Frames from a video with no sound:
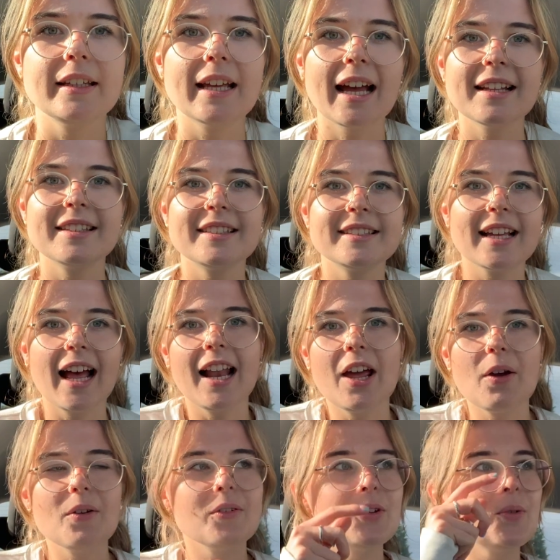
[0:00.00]
Yes, hello
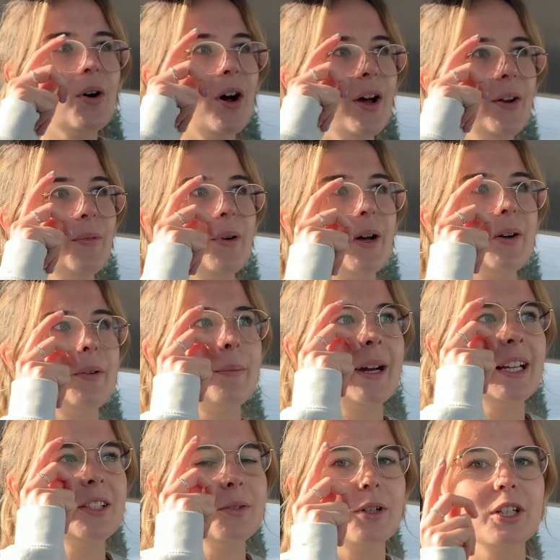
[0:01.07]
everyone, welcome
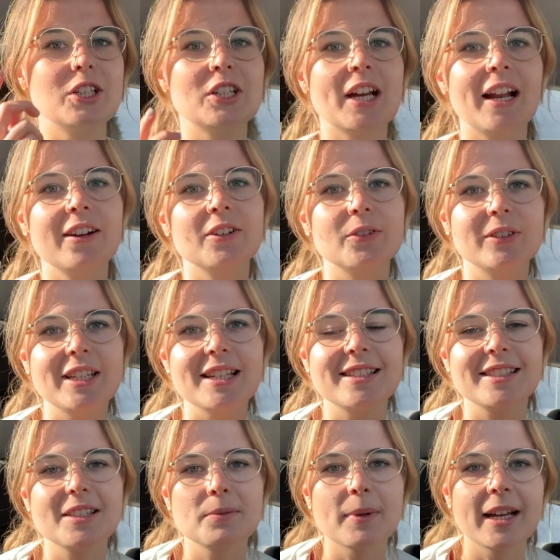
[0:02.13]
back to our channel.
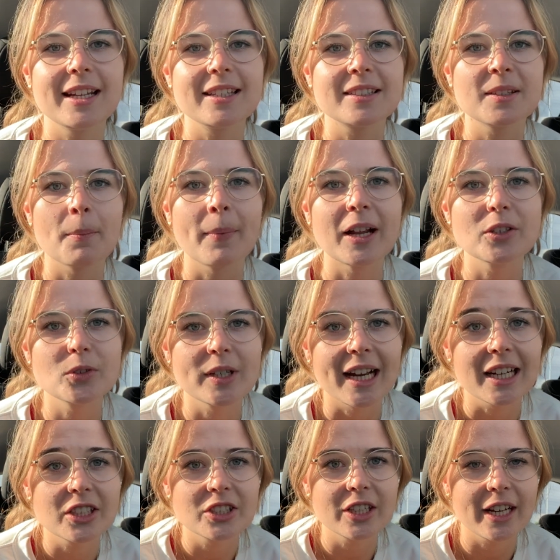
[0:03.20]
This is my instant match
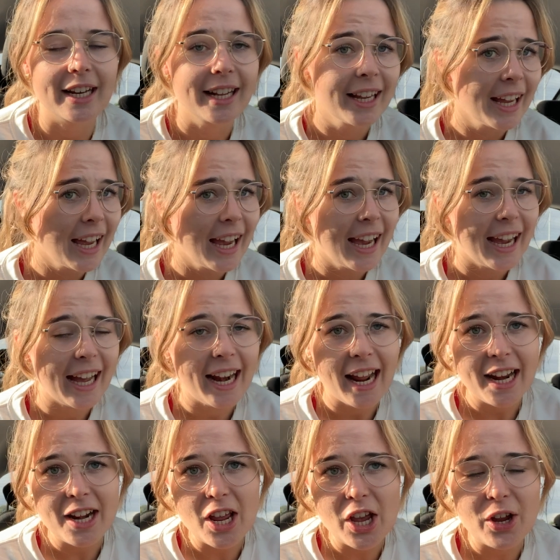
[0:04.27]
reaction, and
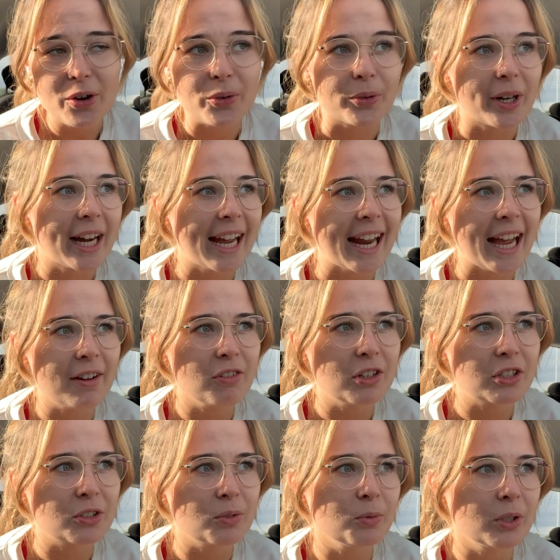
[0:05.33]
I know I
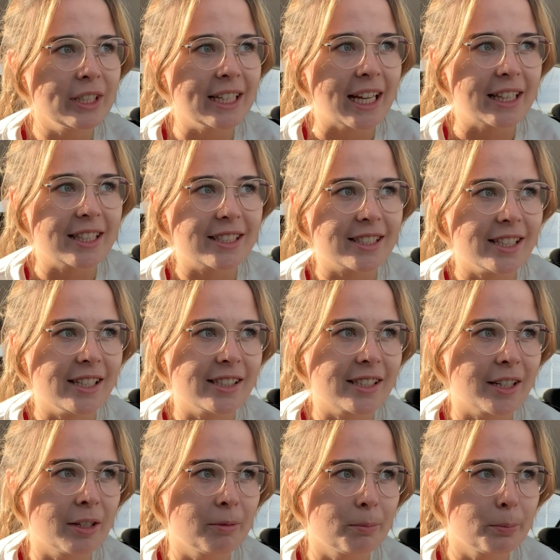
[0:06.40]
haven't done one yet this
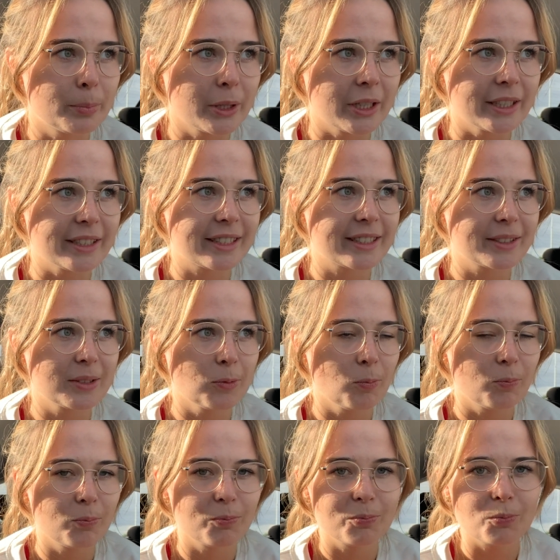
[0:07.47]
season, but
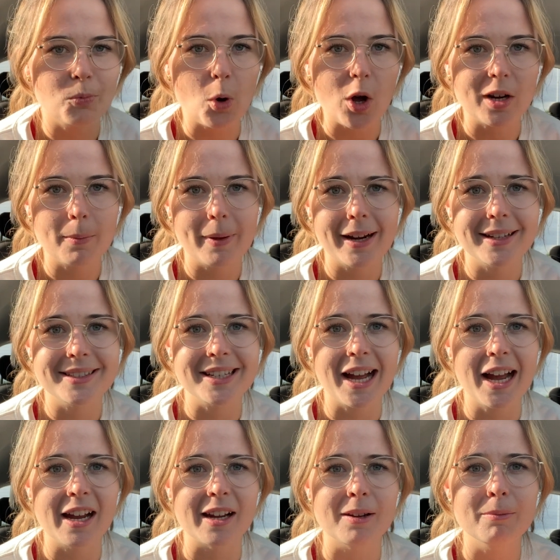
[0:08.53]
what a better
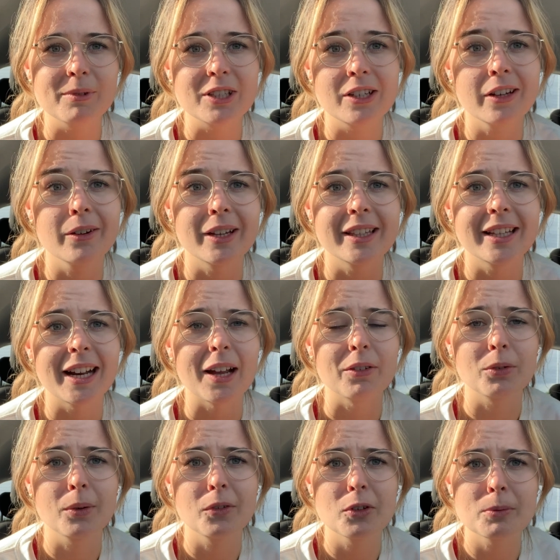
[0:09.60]
time to do it than
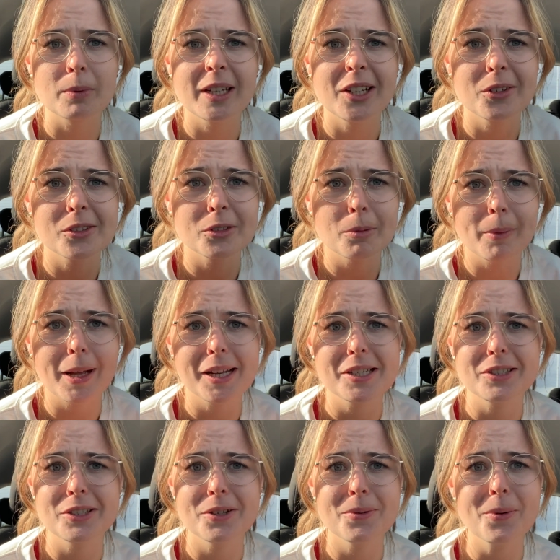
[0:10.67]
after we've just beat Crystal
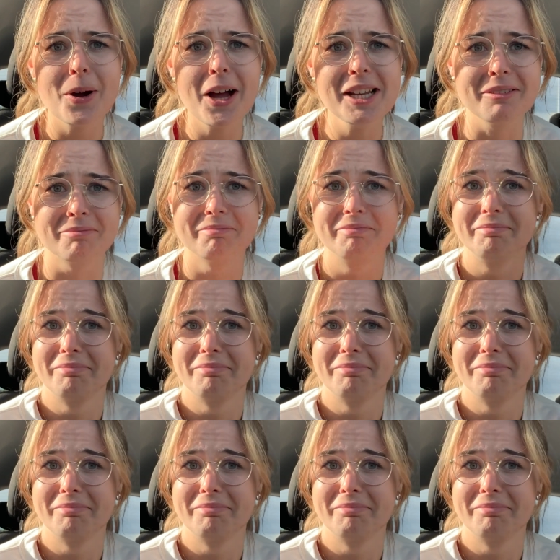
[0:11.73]
Palace 2-1.